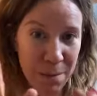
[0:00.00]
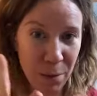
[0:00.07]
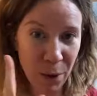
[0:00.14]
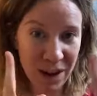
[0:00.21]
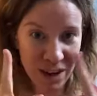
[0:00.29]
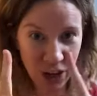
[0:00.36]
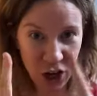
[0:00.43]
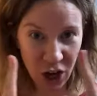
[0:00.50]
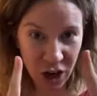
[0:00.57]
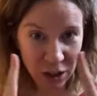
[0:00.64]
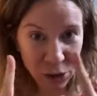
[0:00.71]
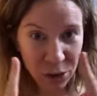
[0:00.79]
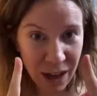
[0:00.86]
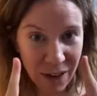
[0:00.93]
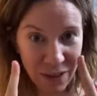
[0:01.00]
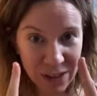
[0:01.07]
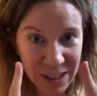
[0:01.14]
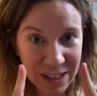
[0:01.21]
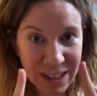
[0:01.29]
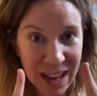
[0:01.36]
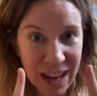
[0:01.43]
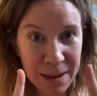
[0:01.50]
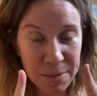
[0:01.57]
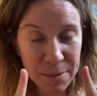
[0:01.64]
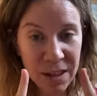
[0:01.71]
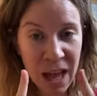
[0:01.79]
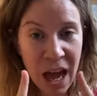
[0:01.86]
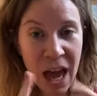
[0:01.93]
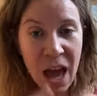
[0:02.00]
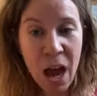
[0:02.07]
a boy and a girl together sometimes,